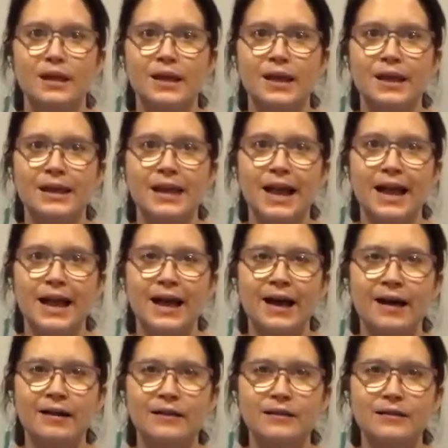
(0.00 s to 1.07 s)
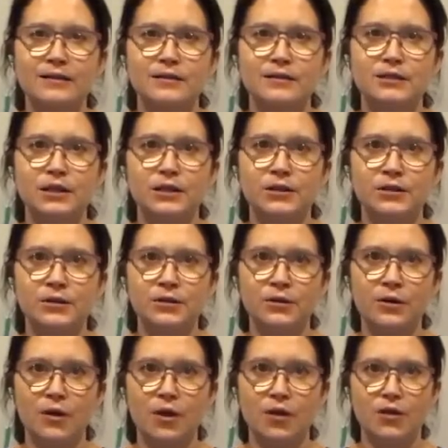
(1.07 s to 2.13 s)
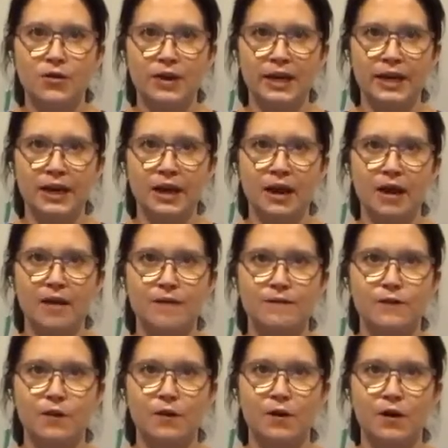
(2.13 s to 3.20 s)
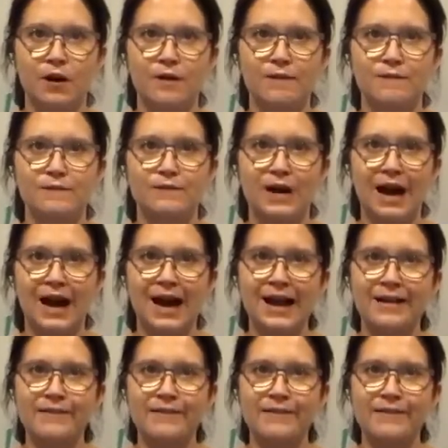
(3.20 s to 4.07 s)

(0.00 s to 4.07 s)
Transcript: Inhale, 2, 3, 4, 5.